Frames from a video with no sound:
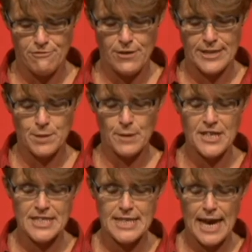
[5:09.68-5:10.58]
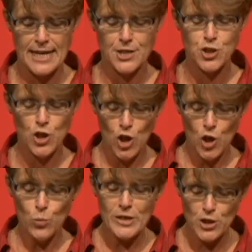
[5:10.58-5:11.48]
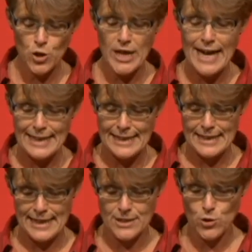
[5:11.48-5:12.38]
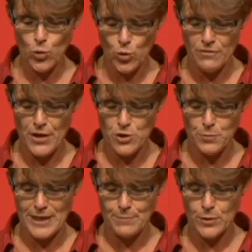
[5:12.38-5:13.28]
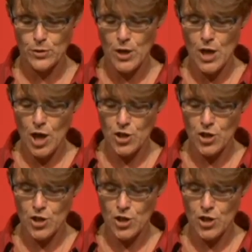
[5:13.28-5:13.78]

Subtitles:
referendum at this stage, we do not alienate all of those people